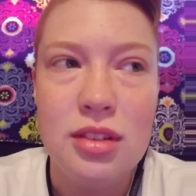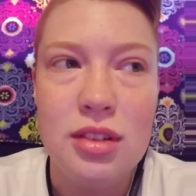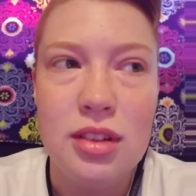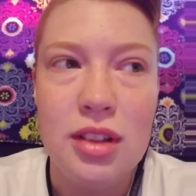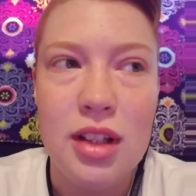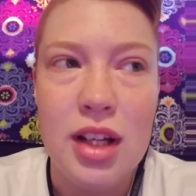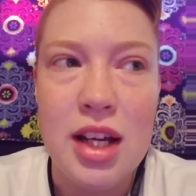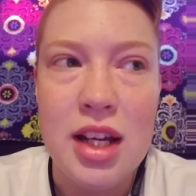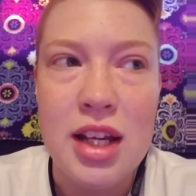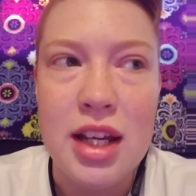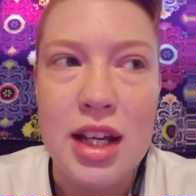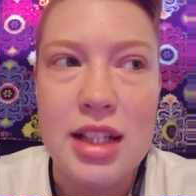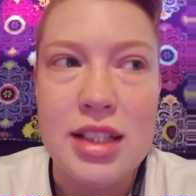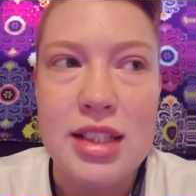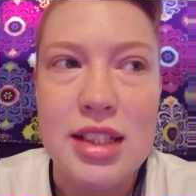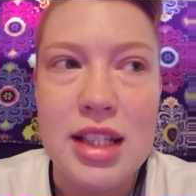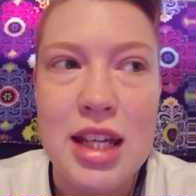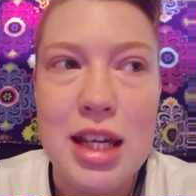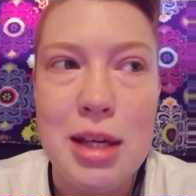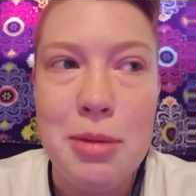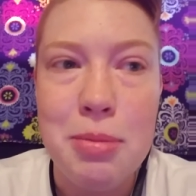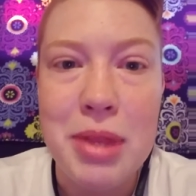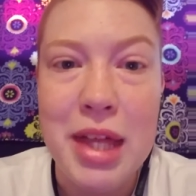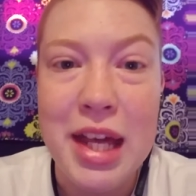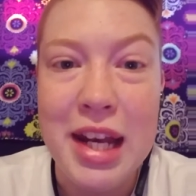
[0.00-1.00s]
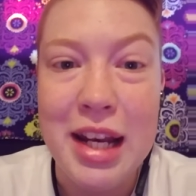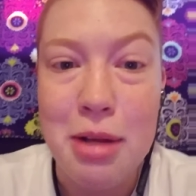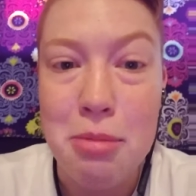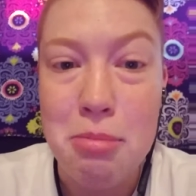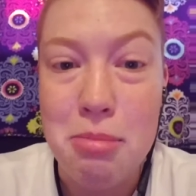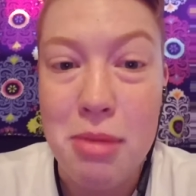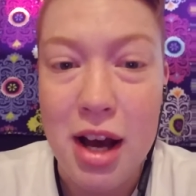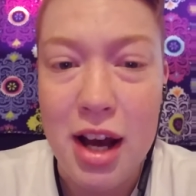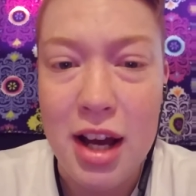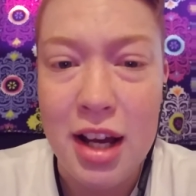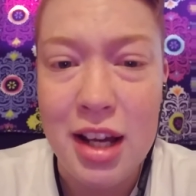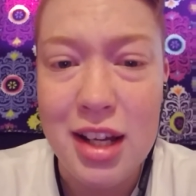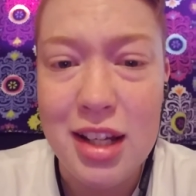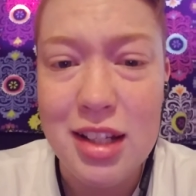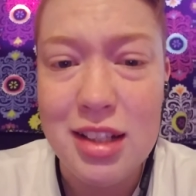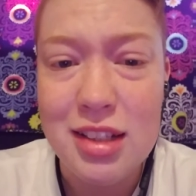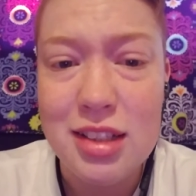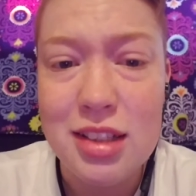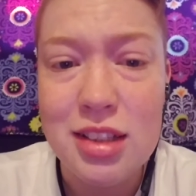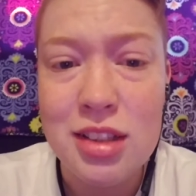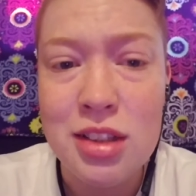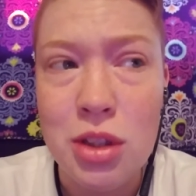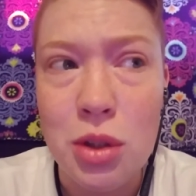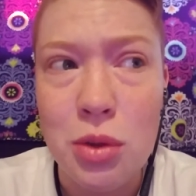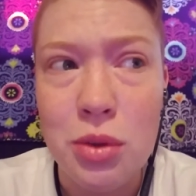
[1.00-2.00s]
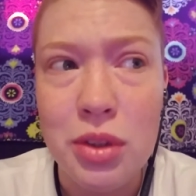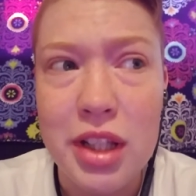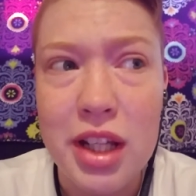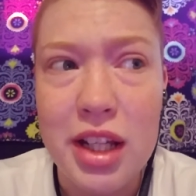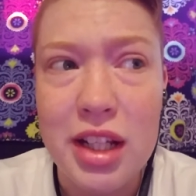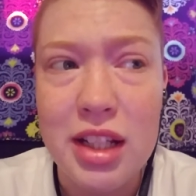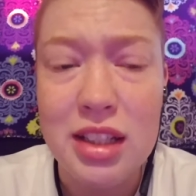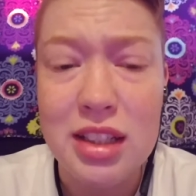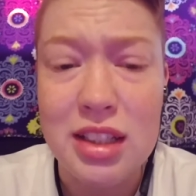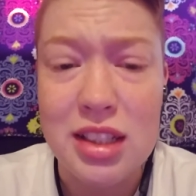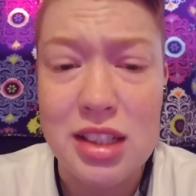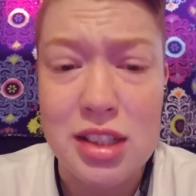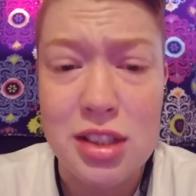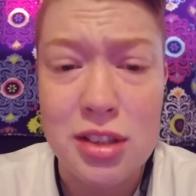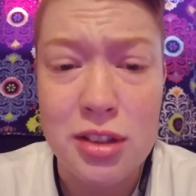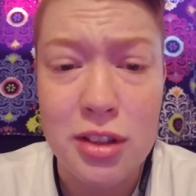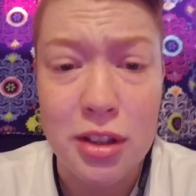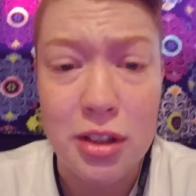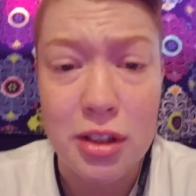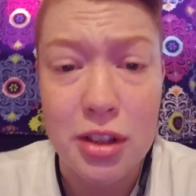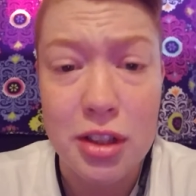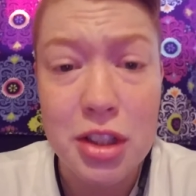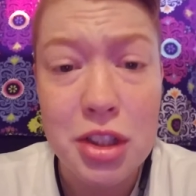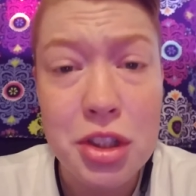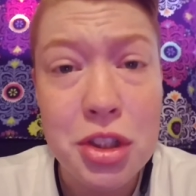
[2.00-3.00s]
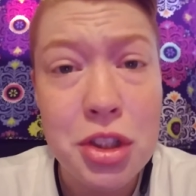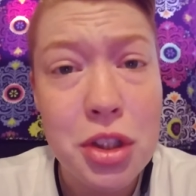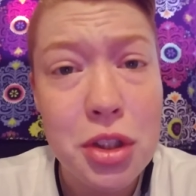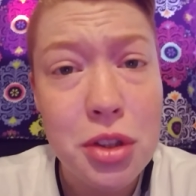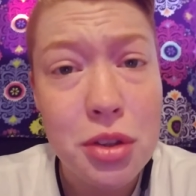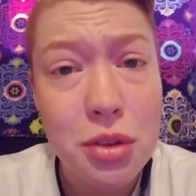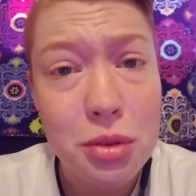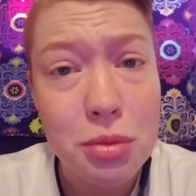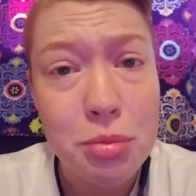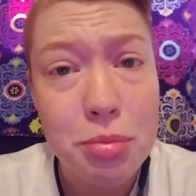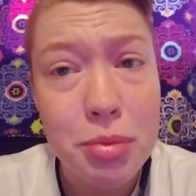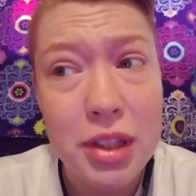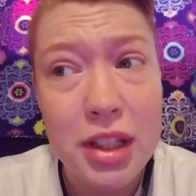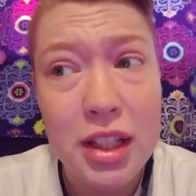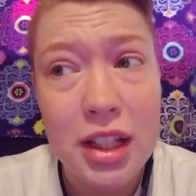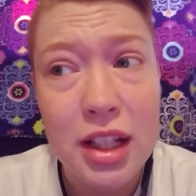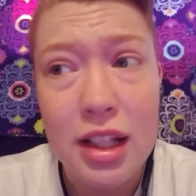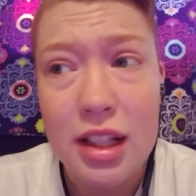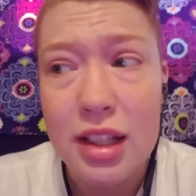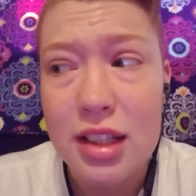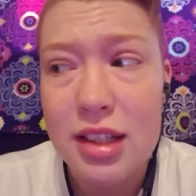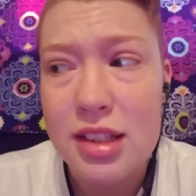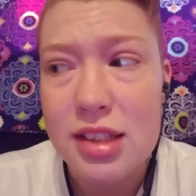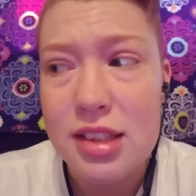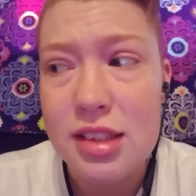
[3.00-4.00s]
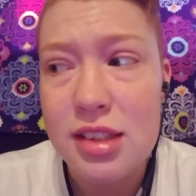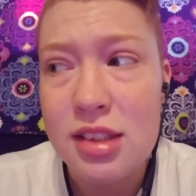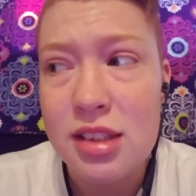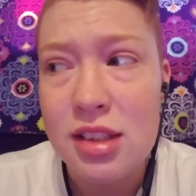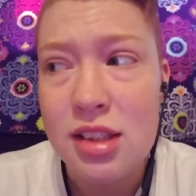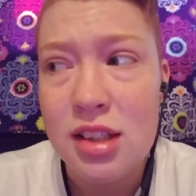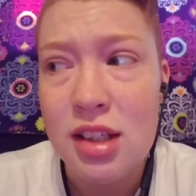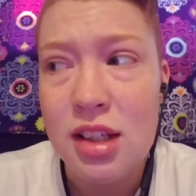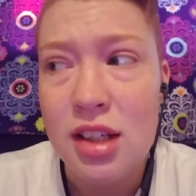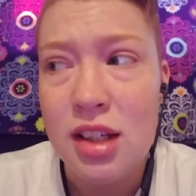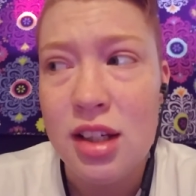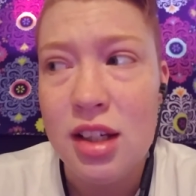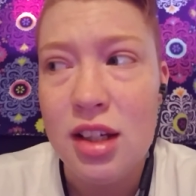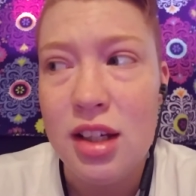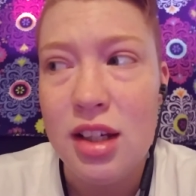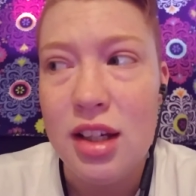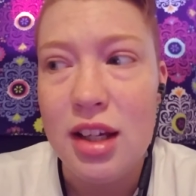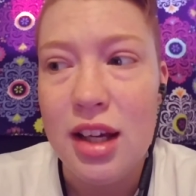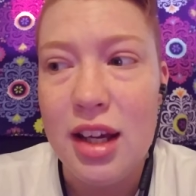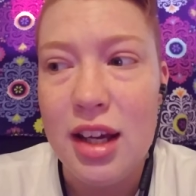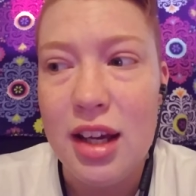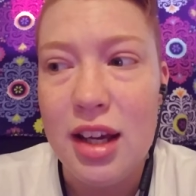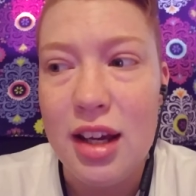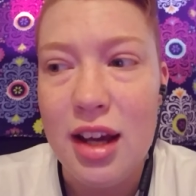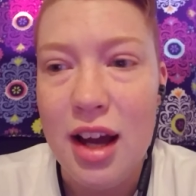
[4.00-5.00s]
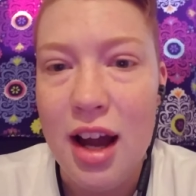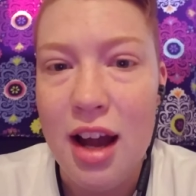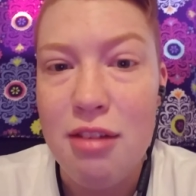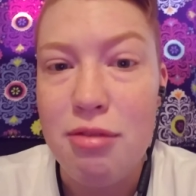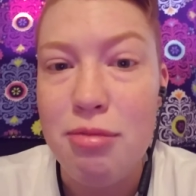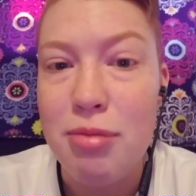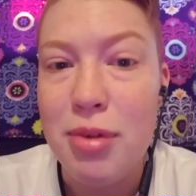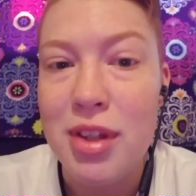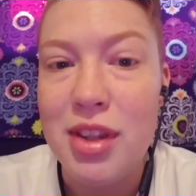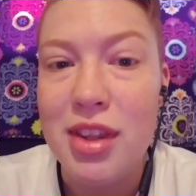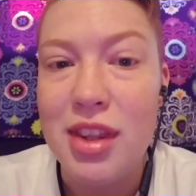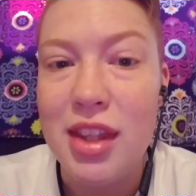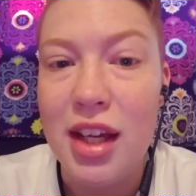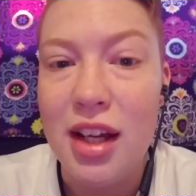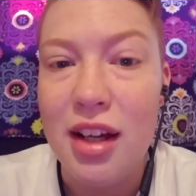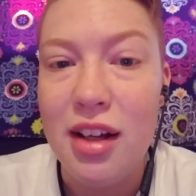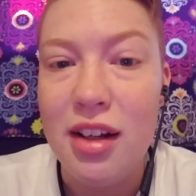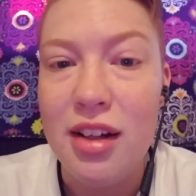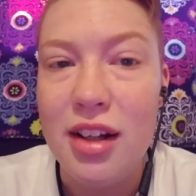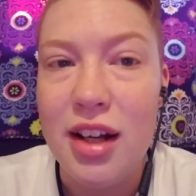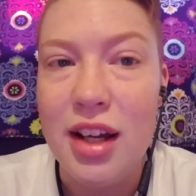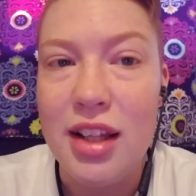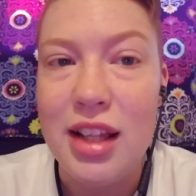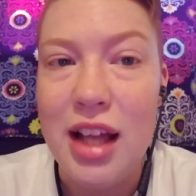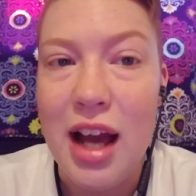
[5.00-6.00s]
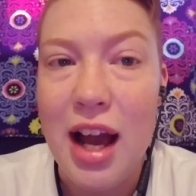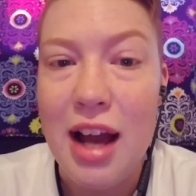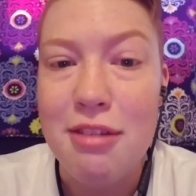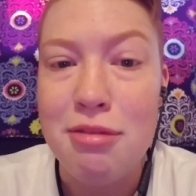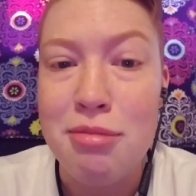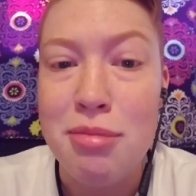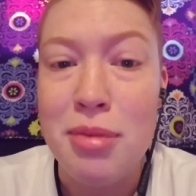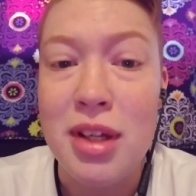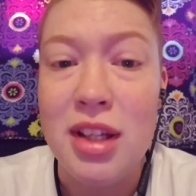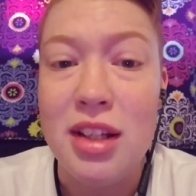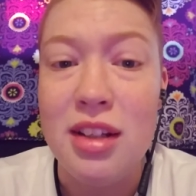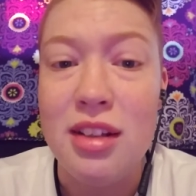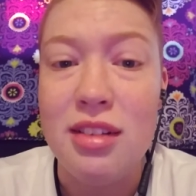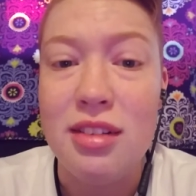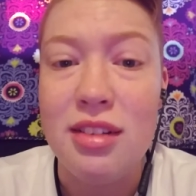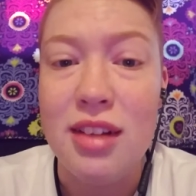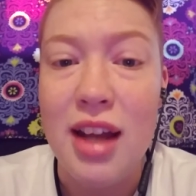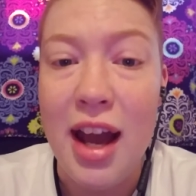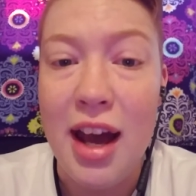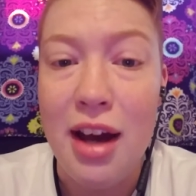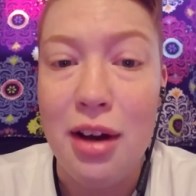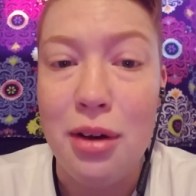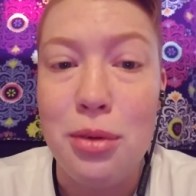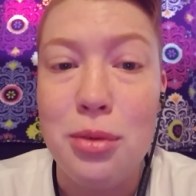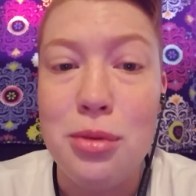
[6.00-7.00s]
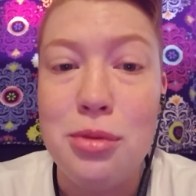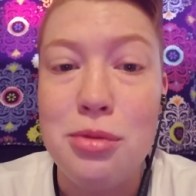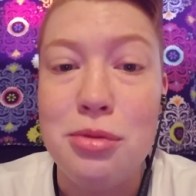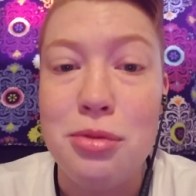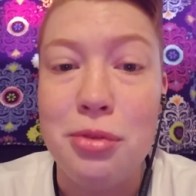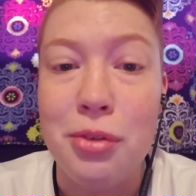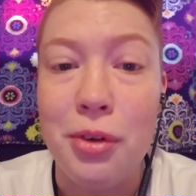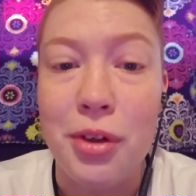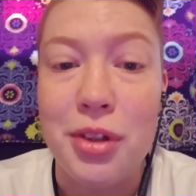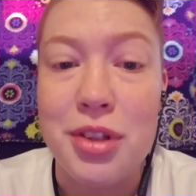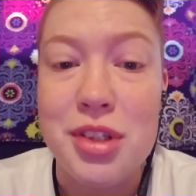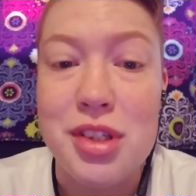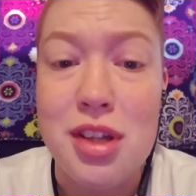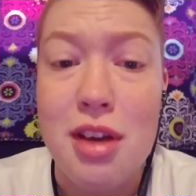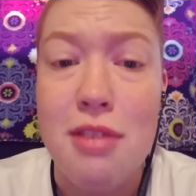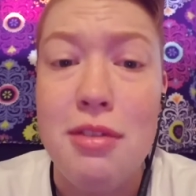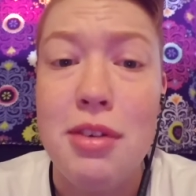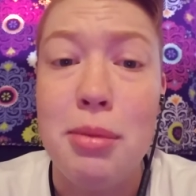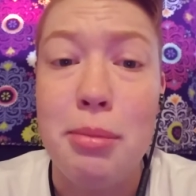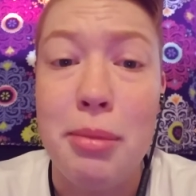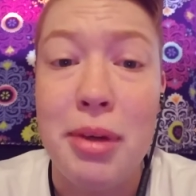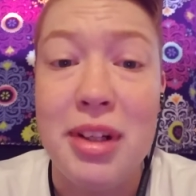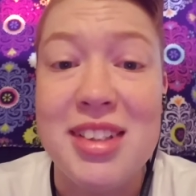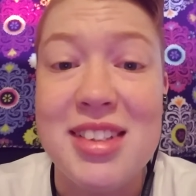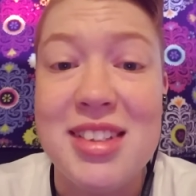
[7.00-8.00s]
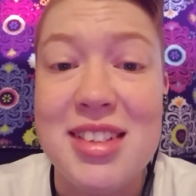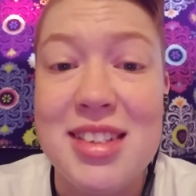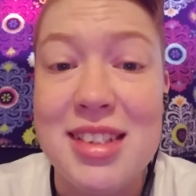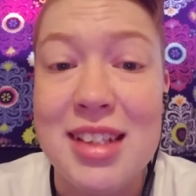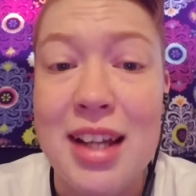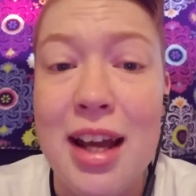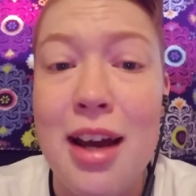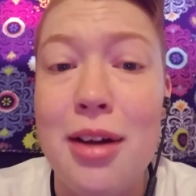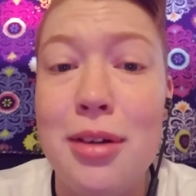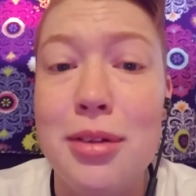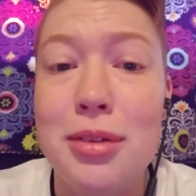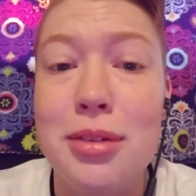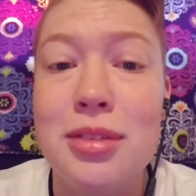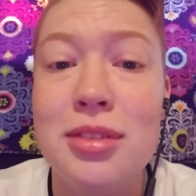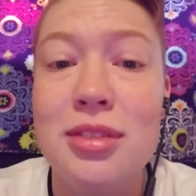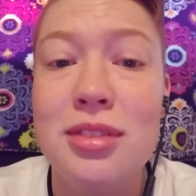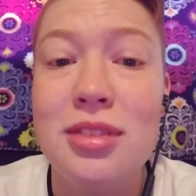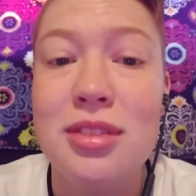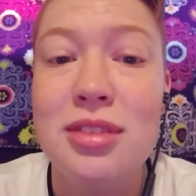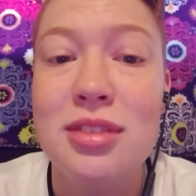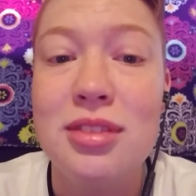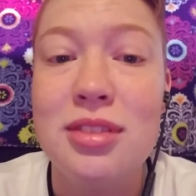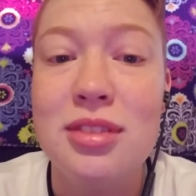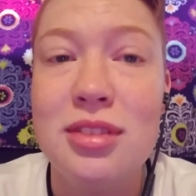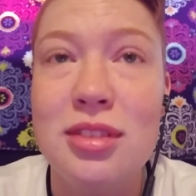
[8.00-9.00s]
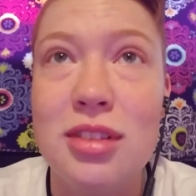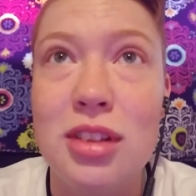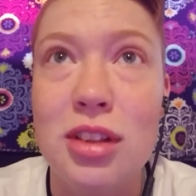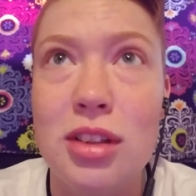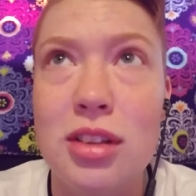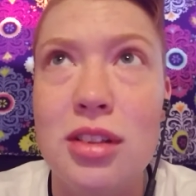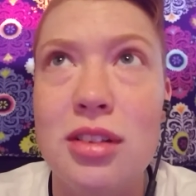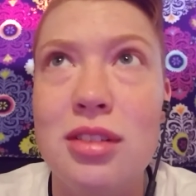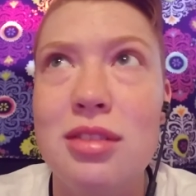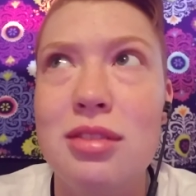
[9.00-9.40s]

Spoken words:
I guess keep that in mind. Don't let it discourage you, because I've been there, and I've been out for 7 months now. Or,